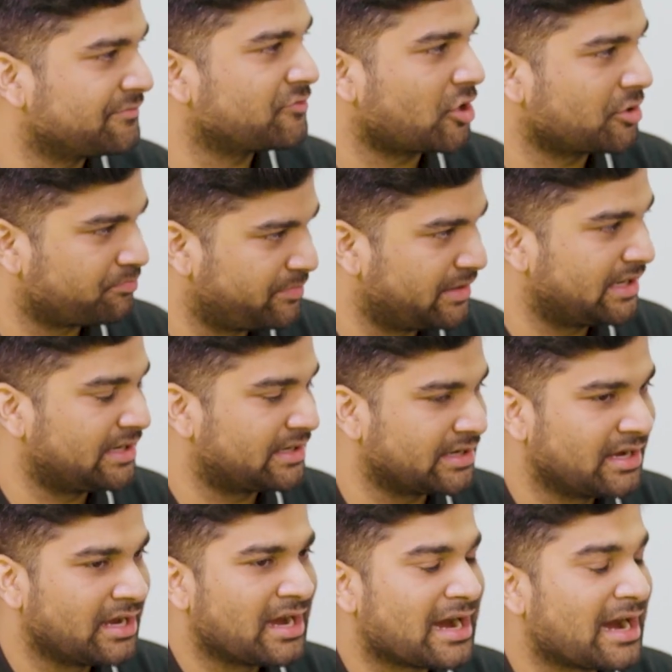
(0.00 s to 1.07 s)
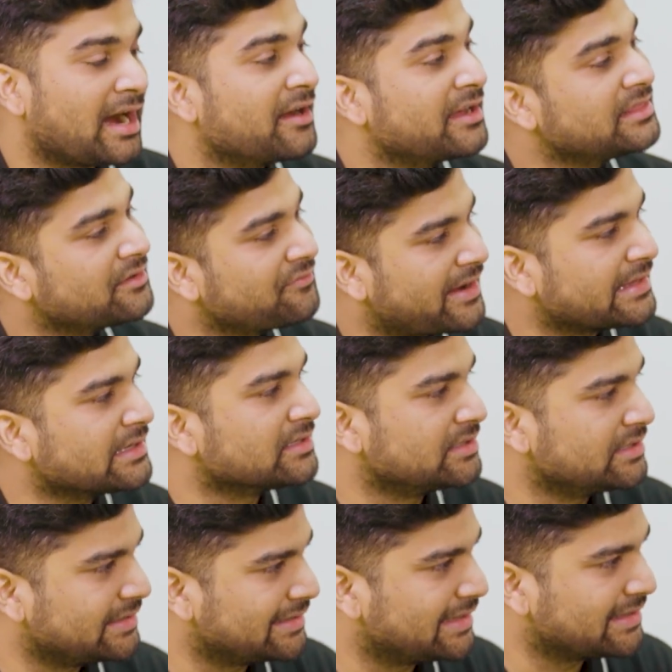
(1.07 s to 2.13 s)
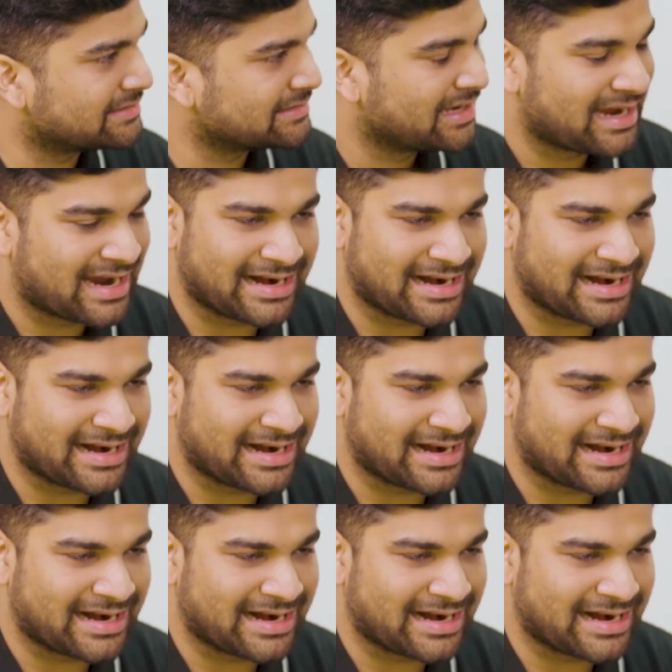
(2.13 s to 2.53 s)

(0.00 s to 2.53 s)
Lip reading: if not built, in the very early days.